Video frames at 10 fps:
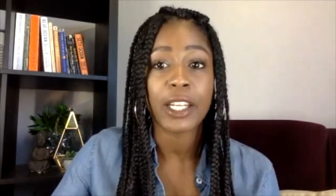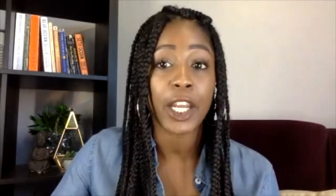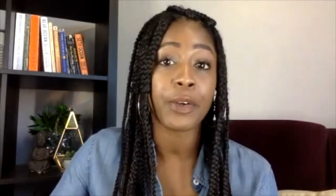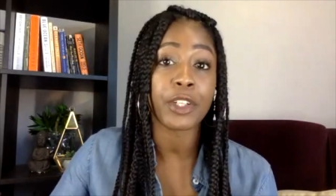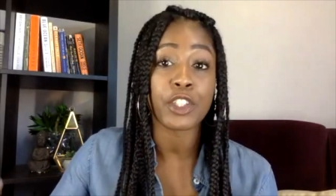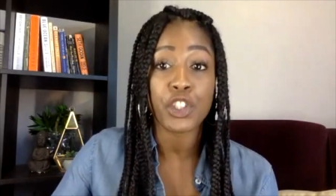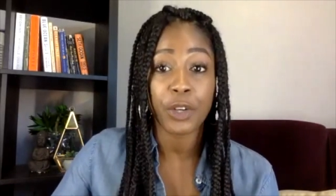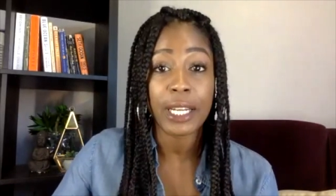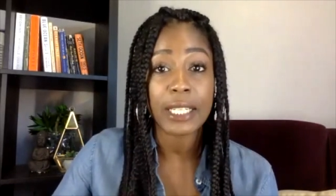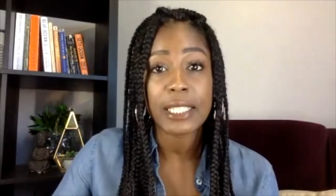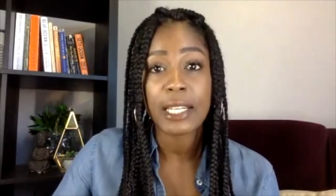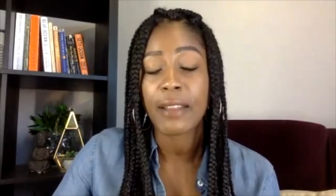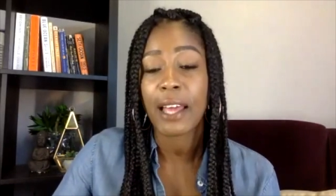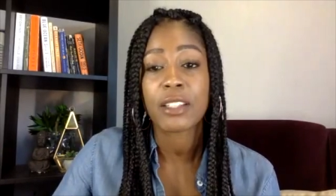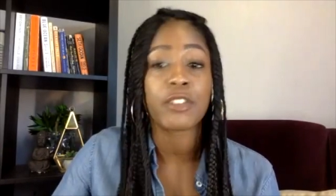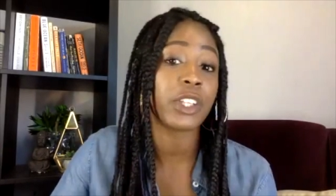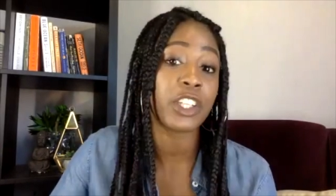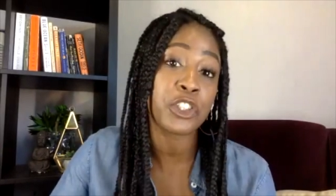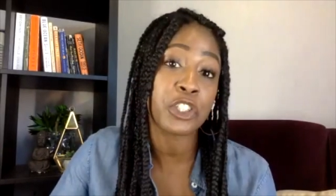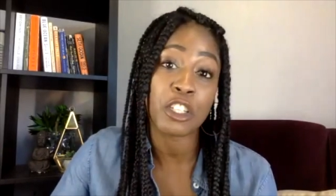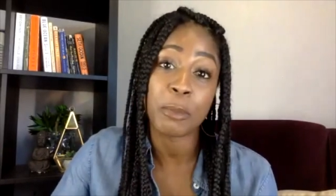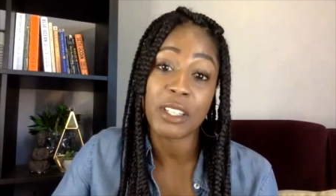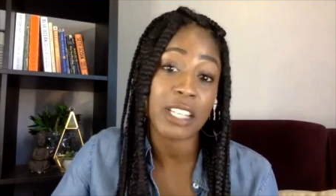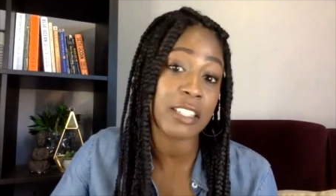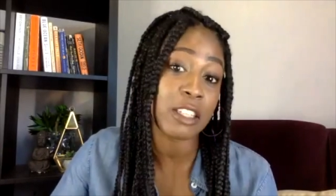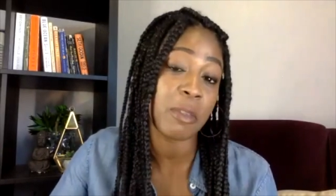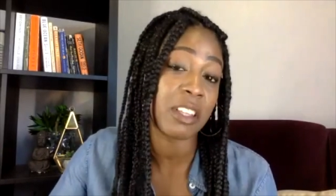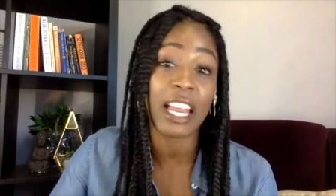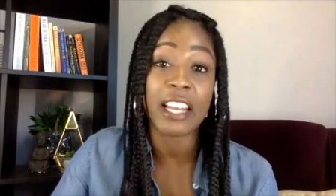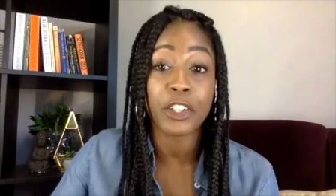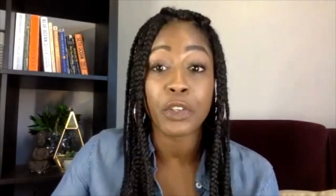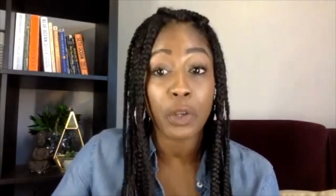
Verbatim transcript: inherited trait. That is really interesting because that's something that I didn't